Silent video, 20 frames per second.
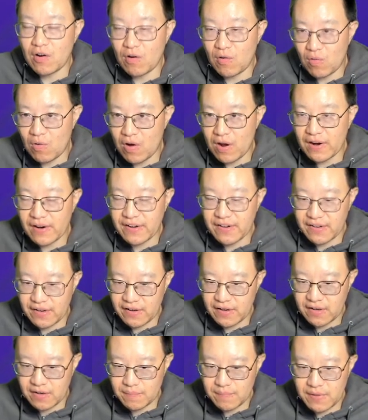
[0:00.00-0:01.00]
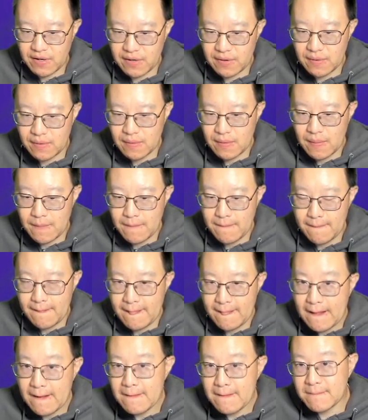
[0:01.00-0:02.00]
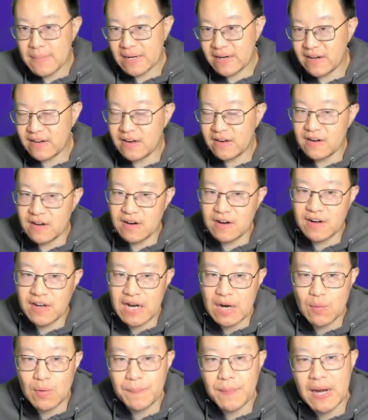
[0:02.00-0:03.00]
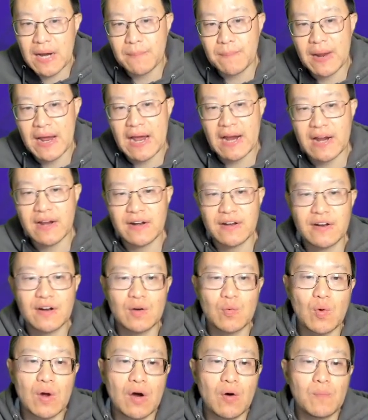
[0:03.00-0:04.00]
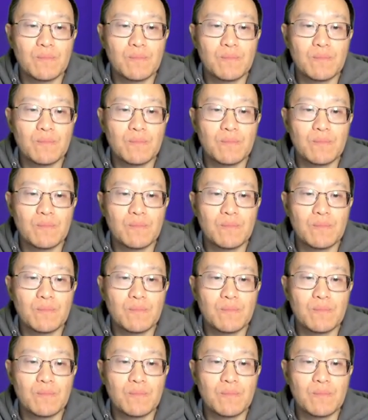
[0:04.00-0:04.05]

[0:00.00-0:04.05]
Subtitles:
lot of systems. But there's another thing with ping packets as well.